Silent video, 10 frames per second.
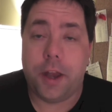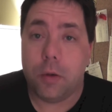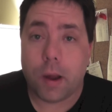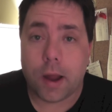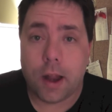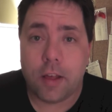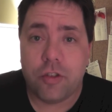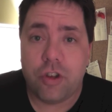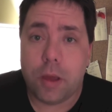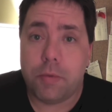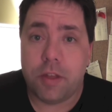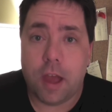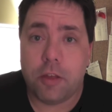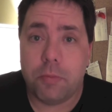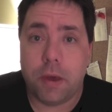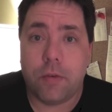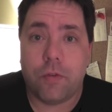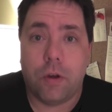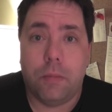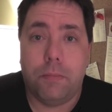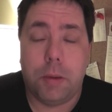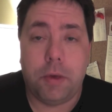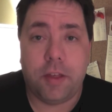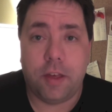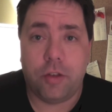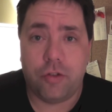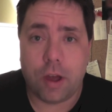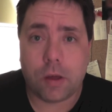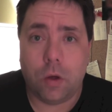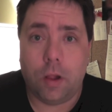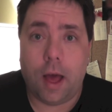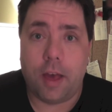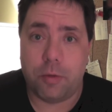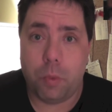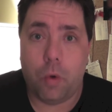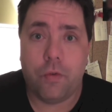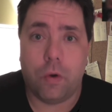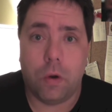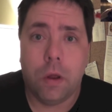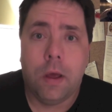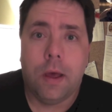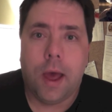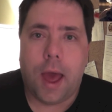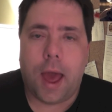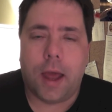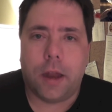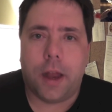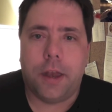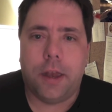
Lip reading: did recognize James Nesbitt from BBC's Jekyll as Beaufort, and I